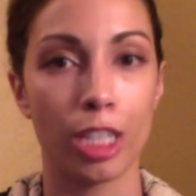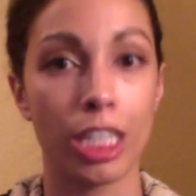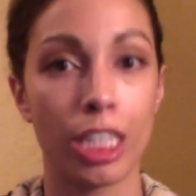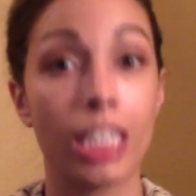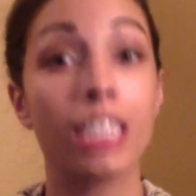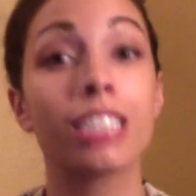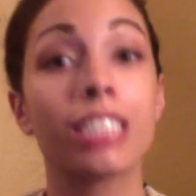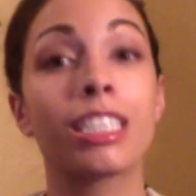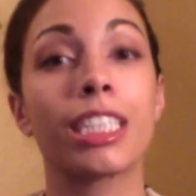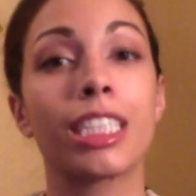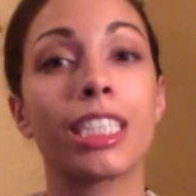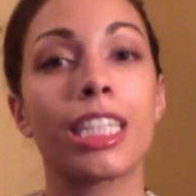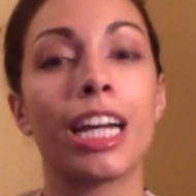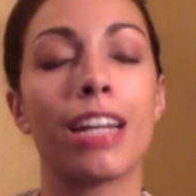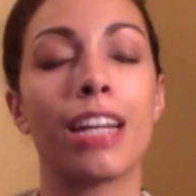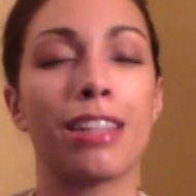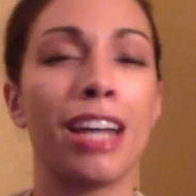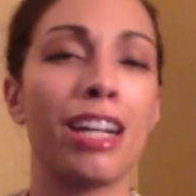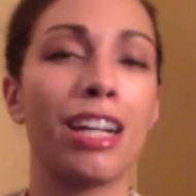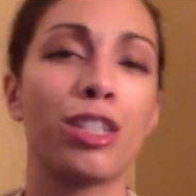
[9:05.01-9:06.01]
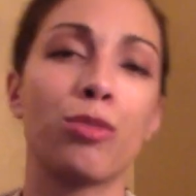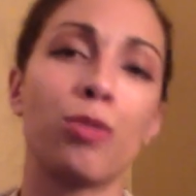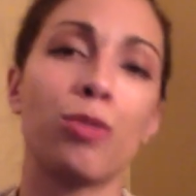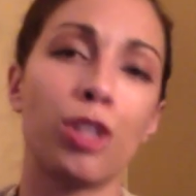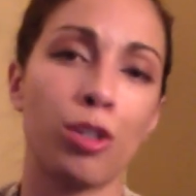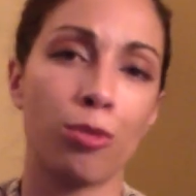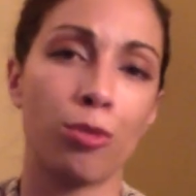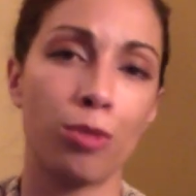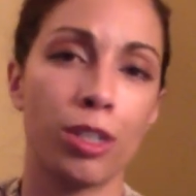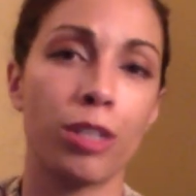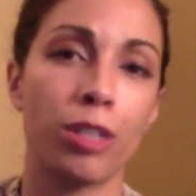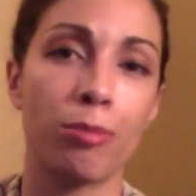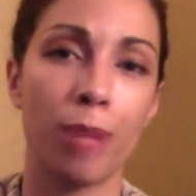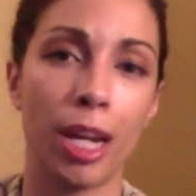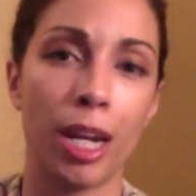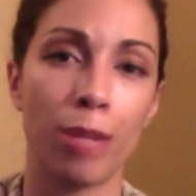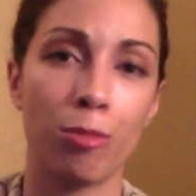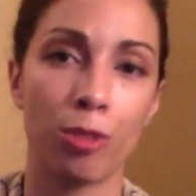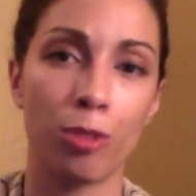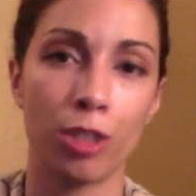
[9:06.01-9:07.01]
things like that, that's when you want to
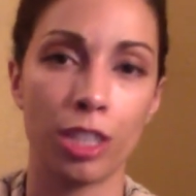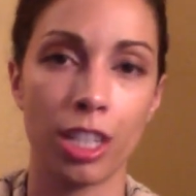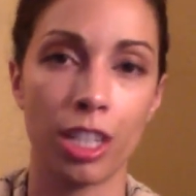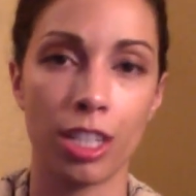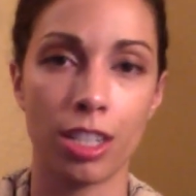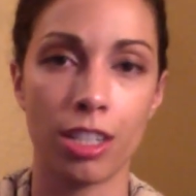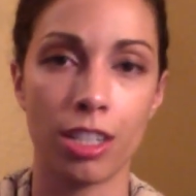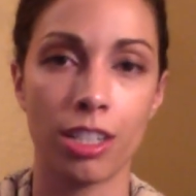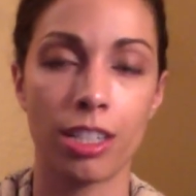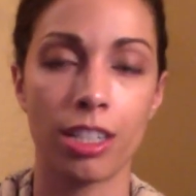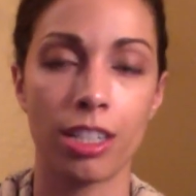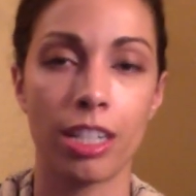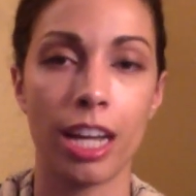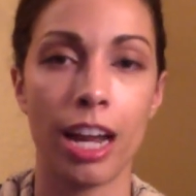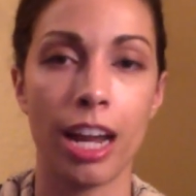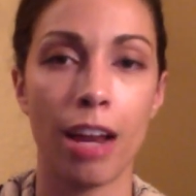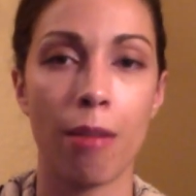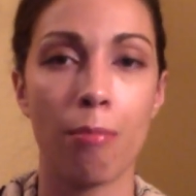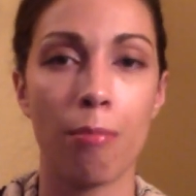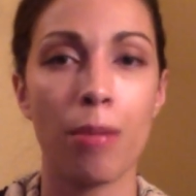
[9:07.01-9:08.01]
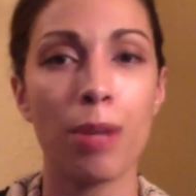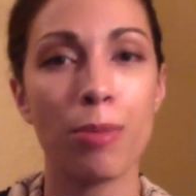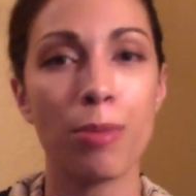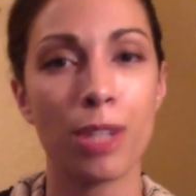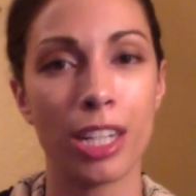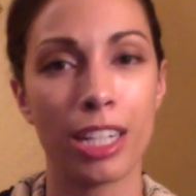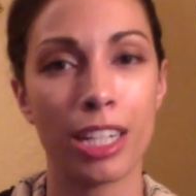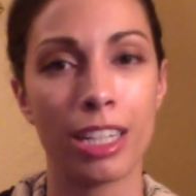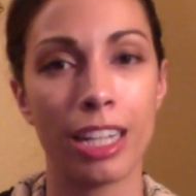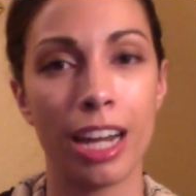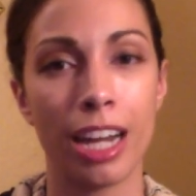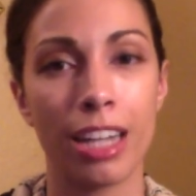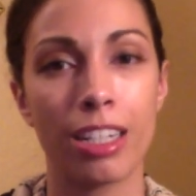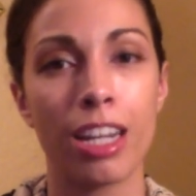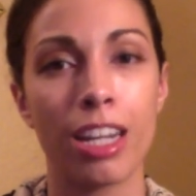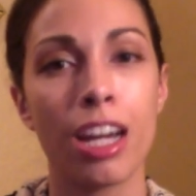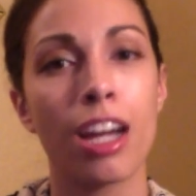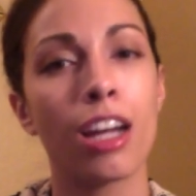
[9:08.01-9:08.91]
pay more attention to that and maybe get that